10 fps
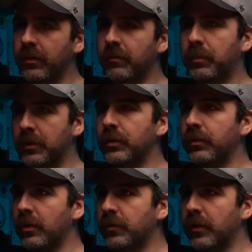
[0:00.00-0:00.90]
or the person who
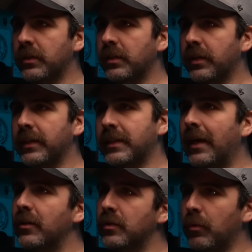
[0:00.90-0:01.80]
goes first, I think
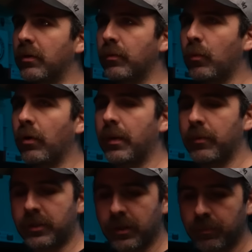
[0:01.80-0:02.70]
attacker is more of a
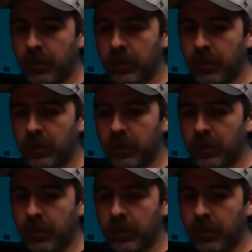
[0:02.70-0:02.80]
Warhammer term.